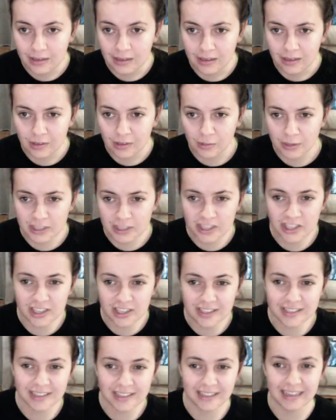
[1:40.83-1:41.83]

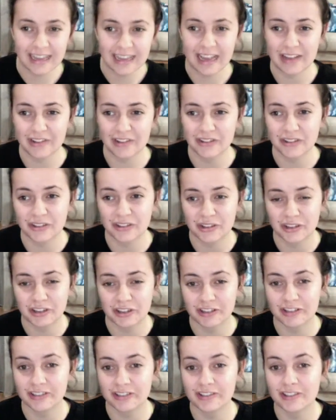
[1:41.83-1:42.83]
Questions allow
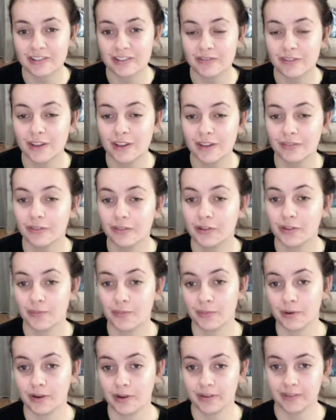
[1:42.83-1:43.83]
students to think through the
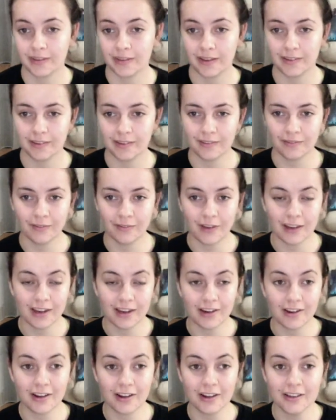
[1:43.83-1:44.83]
process and find
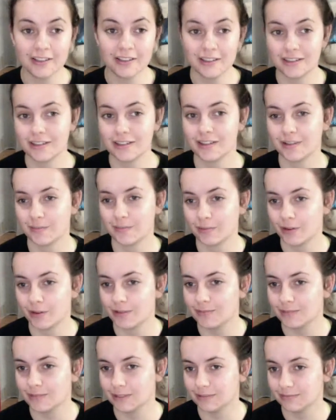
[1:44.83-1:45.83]
an answer to the
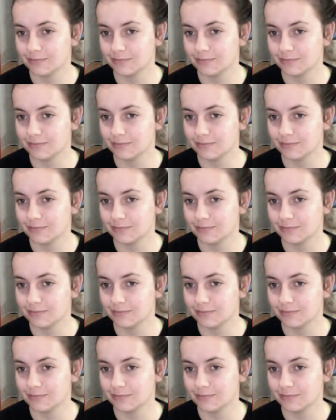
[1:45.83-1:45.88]
problem,